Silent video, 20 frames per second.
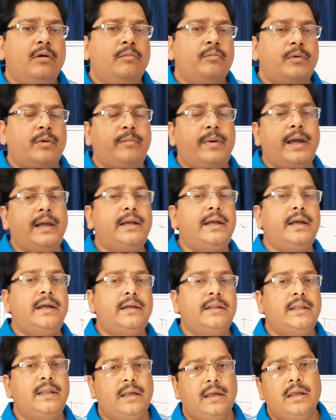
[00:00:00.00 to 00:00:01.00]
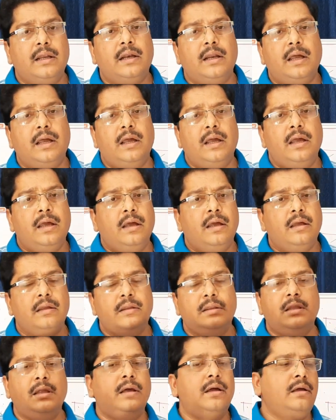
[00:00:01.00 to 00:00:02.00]
provided they are
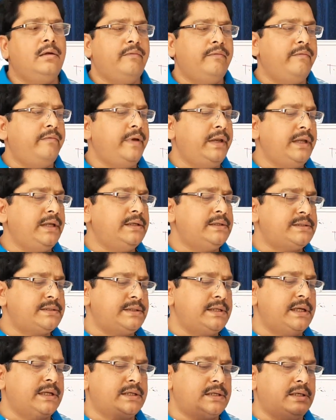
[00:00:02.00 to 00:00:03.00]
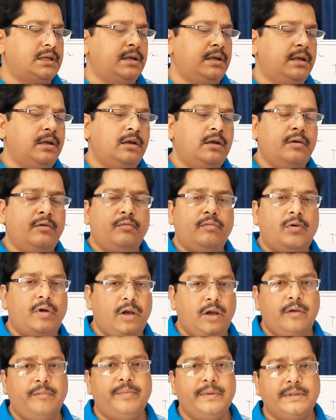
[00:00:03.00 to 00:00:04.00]
the very strict
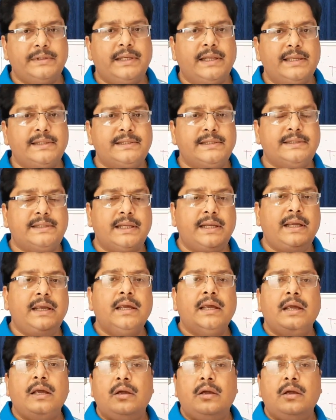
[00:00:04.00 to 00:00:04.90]
follow-up is necessary.